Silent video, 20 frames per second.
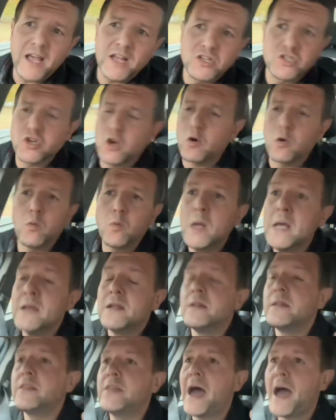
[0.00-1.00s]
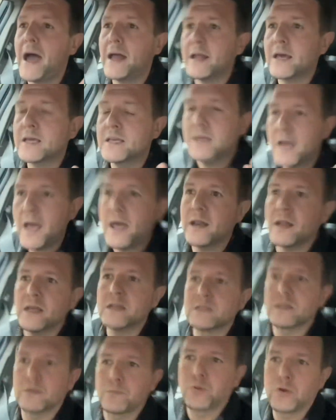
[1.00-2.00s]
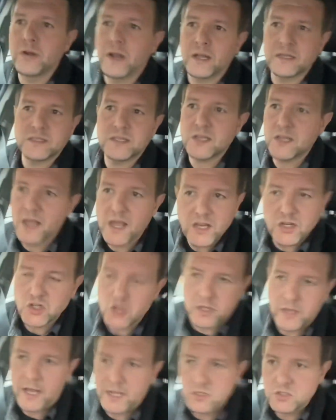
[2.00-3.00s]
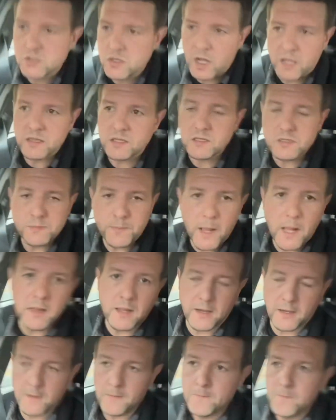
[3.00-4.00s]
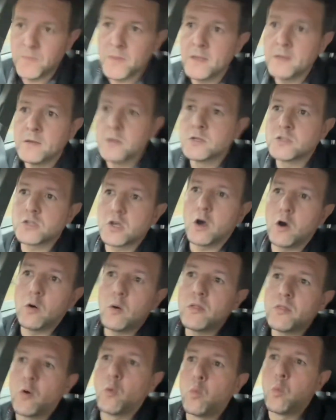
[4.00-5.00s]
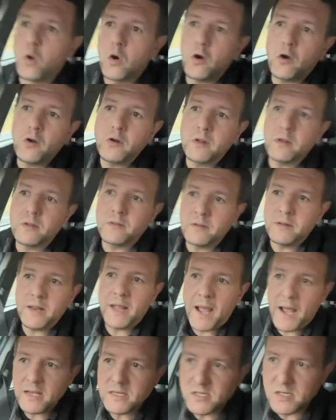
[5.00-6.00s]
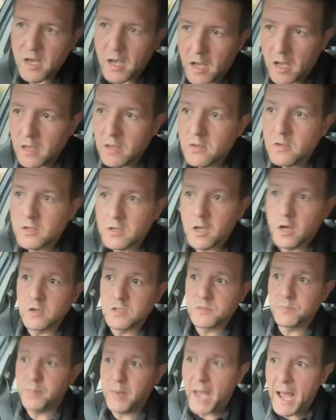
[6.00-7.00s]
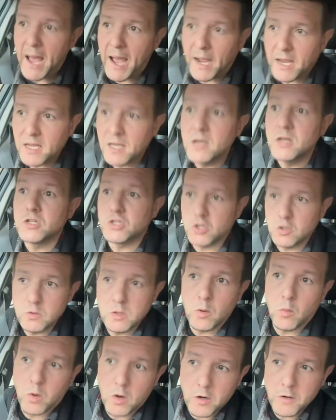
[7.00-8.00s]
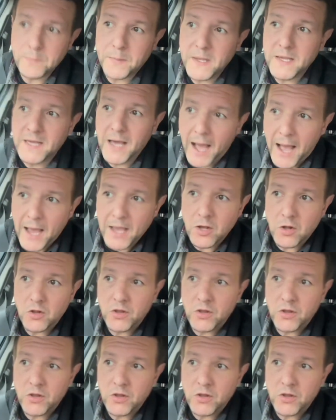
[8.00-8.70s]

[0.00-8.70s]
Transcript: or that again is the pronunciation. That's not the spelling. So the word NASA goes back to the word beguiled,